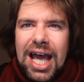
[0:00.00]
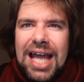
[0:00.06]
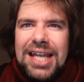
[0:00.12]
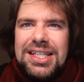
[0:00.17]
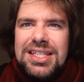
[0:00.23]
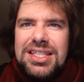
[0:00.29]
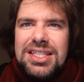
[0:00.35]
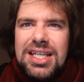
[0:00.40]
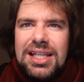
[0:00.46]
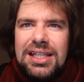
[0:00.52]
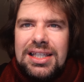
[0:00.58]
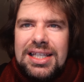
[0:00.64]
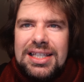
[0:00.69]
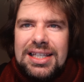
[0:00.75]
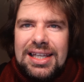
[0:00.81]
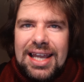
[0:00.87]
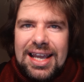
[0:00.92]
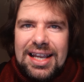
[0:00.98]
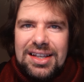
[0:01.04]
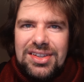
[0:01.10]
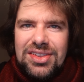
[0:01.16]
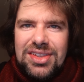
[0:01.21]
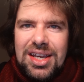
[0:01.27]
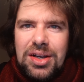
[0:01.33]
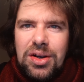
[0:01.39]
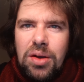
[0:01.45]
until at
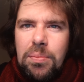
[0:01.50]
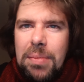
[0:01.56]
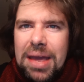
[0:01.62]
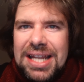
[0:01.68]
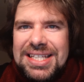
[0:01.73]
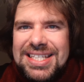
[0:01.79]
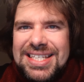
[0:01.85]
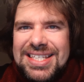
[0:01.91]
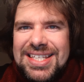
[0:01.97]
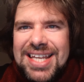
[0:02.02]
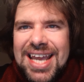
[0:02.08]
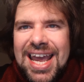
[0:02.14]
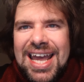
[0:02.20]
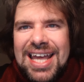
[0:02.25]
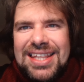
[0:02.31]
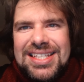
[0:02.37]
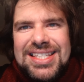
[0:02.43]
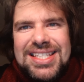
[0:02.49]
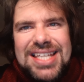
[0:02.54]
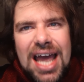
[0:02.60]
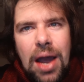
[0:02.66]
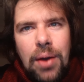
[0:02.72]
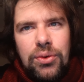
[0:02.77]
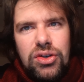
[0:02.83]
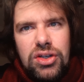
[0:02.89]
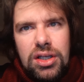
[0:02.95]
length there commenced the
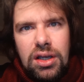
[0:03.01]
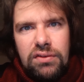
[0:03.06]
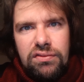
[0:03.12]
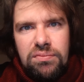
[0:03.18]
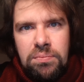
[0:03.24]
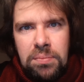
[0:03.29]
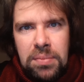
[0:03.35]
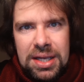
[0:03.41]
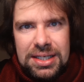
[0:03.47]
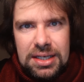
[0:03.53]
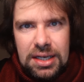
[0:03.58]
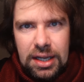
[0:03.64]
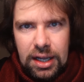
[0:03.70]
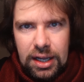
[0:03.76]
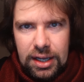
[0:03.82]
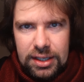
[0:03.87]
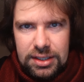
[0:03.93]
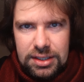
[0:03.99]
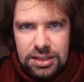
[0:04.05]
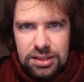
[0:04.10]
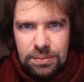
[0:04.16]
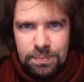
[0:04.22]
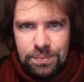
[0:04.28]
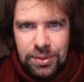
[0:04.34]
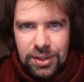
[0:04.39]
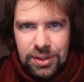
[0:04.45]
sounding of midnight
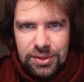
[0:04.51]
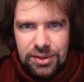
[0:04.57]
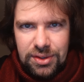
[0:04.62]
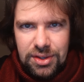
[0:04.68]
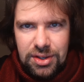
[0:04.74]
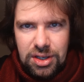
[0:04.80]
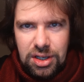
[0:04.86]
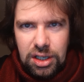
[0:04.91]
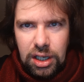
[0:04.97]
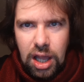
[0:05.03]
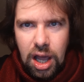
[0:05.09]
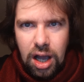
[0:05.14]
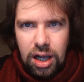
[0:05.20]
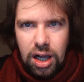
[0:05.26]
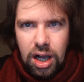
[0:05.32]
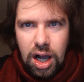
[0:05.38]
upon the clock.